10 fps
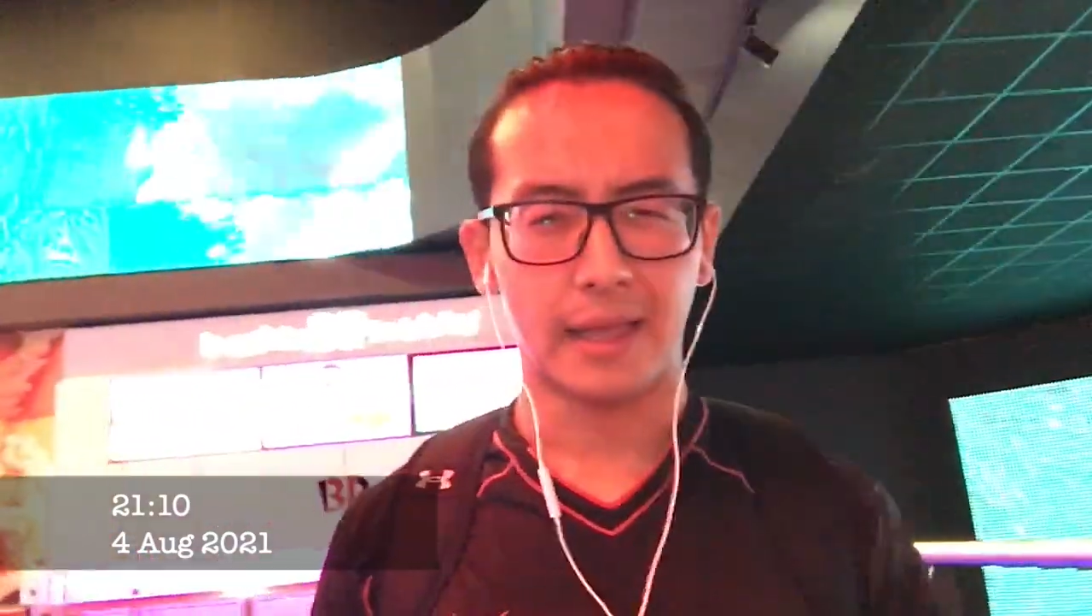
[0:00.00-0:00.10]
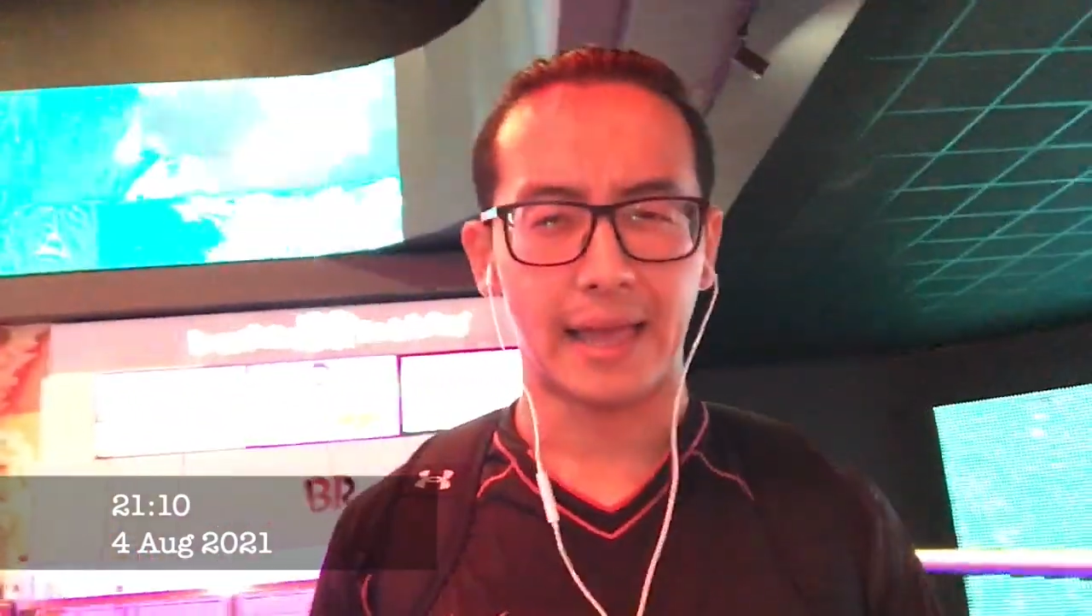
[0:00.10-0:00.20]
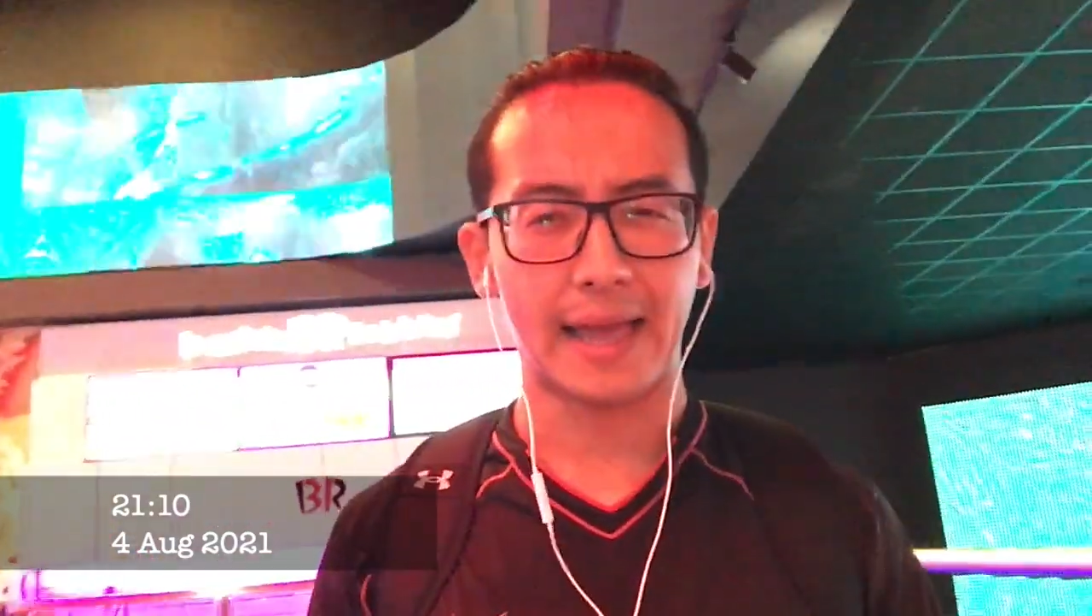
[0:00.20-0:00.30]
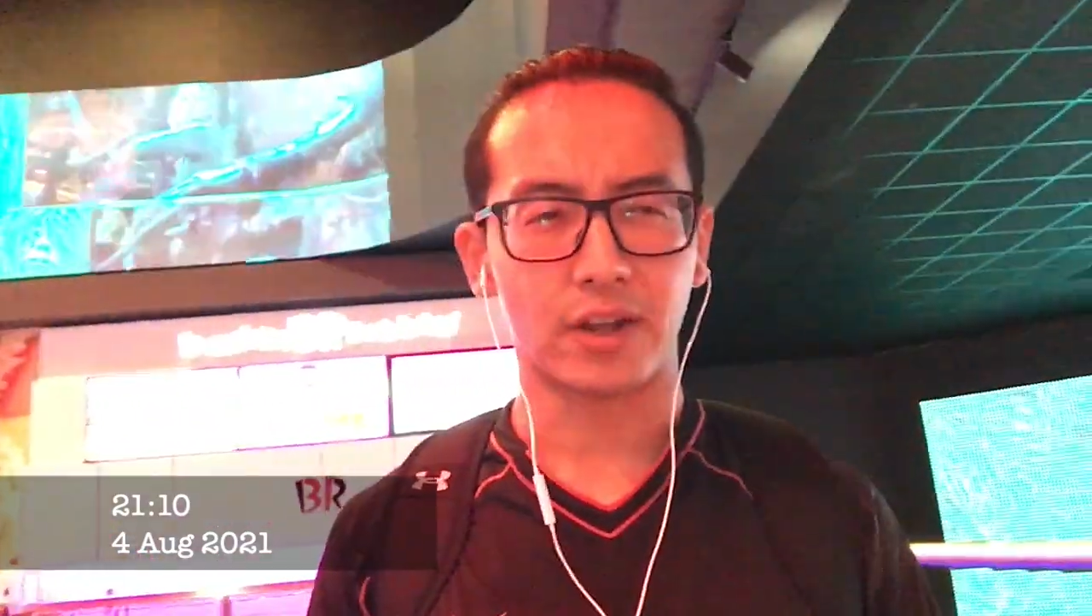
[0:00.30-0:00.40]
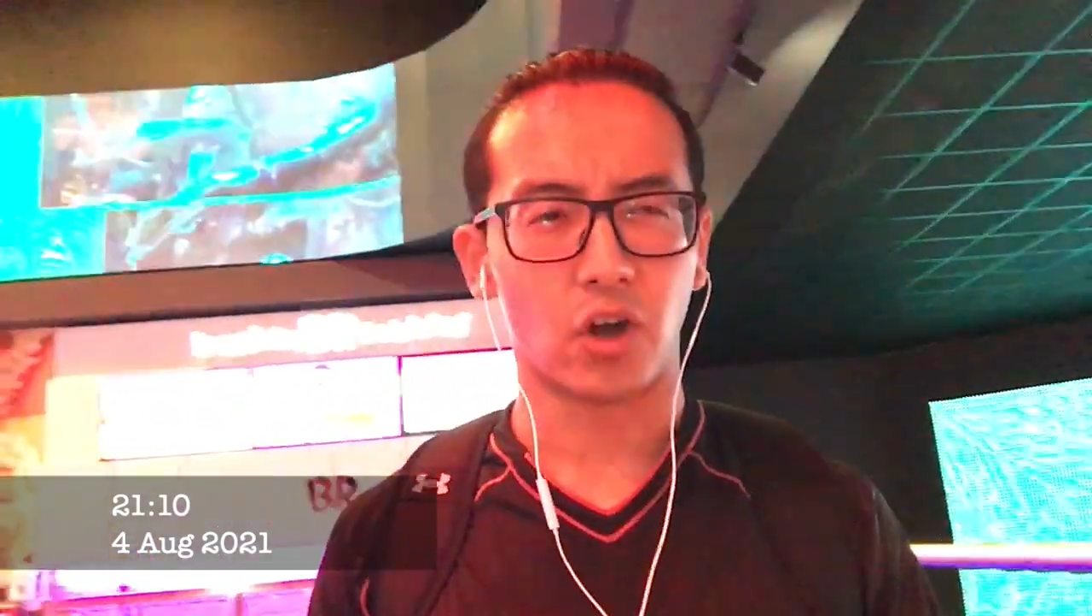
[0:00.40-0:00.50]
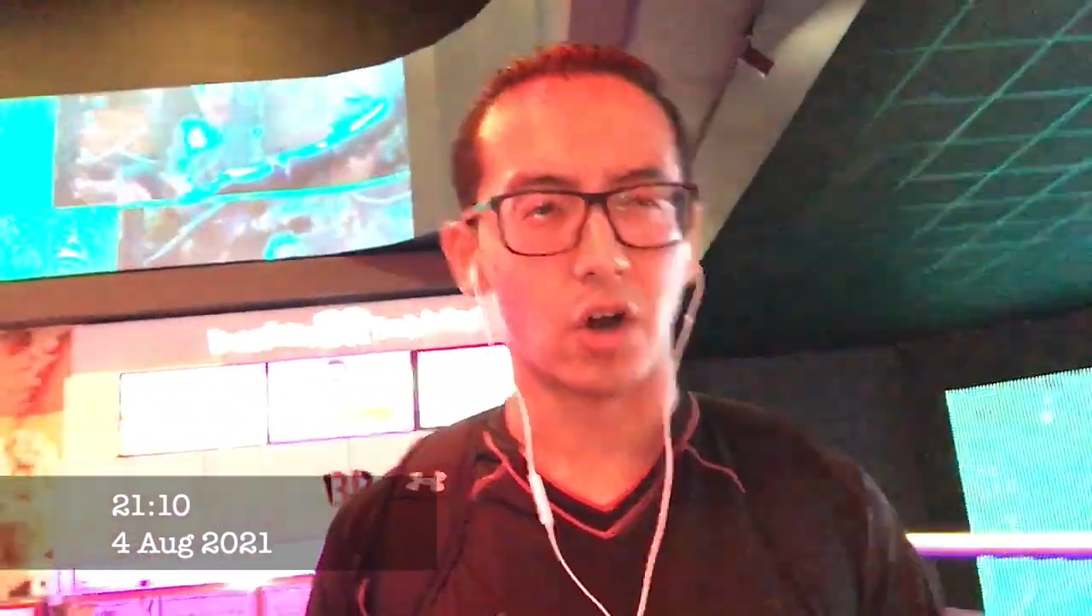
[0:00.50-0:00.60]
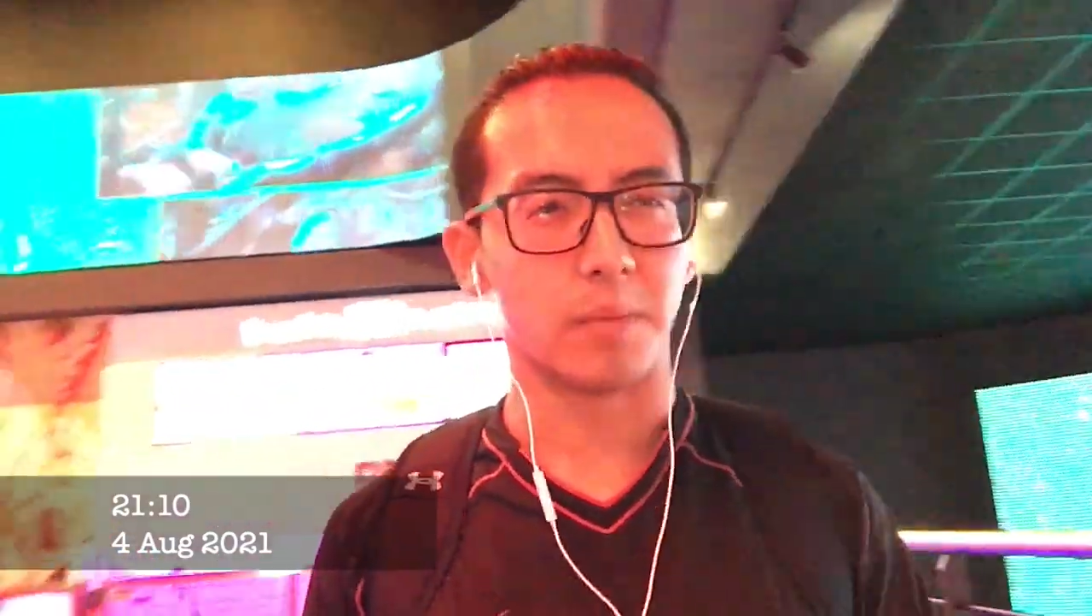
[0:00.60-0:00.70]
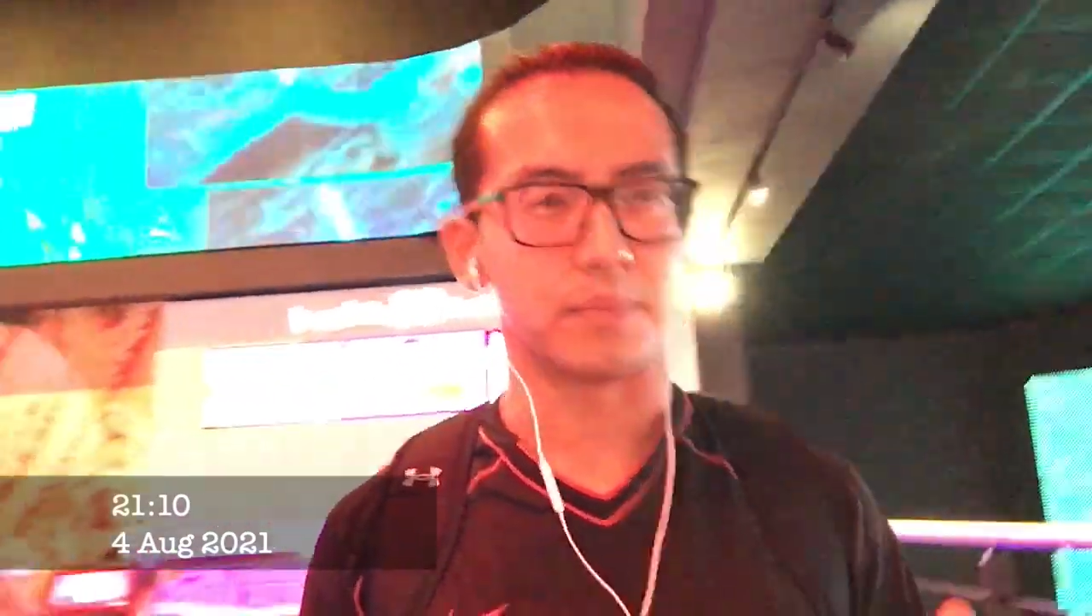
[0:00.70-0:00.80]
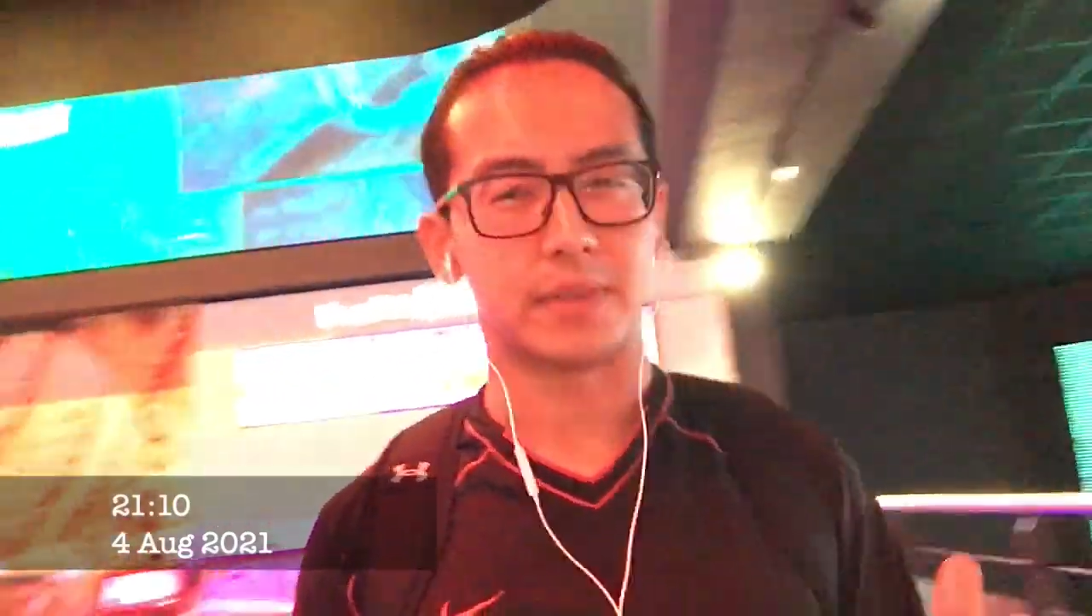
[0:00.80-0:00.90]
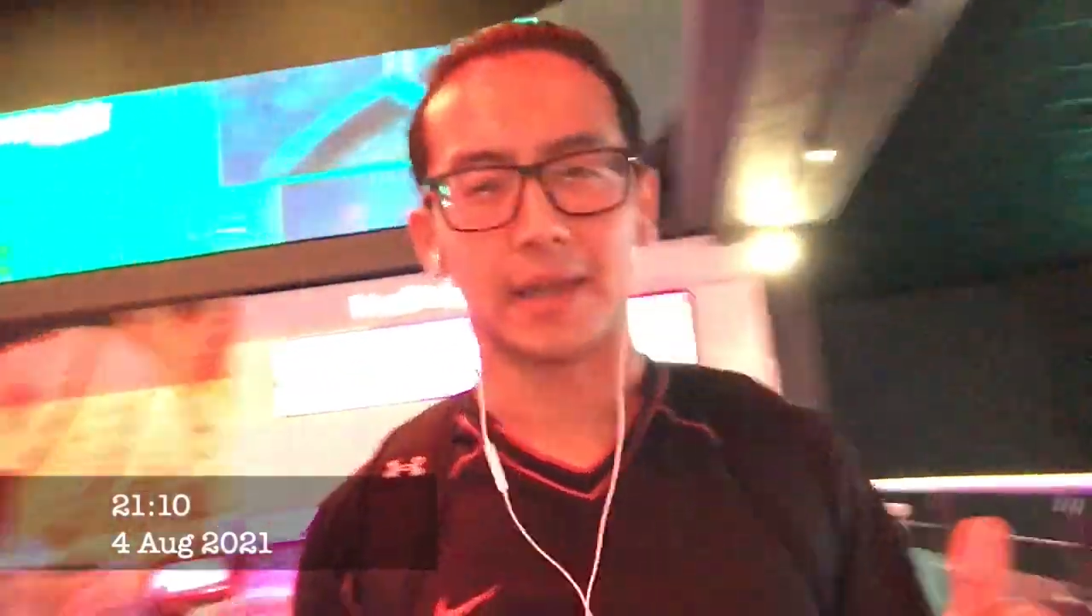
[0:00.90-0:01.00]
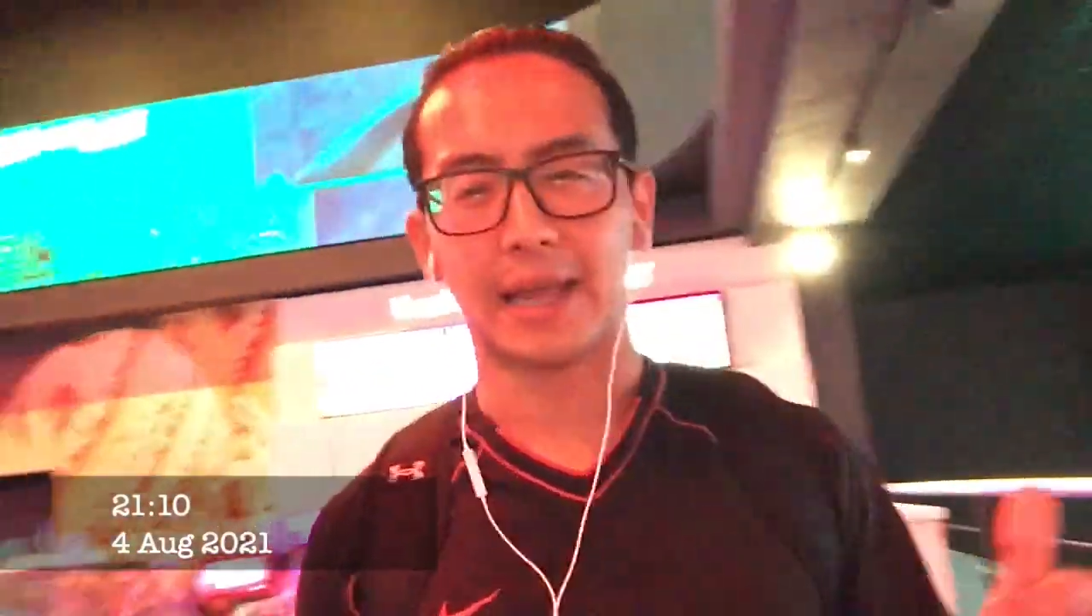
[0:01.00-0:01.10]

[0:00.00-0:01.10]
there are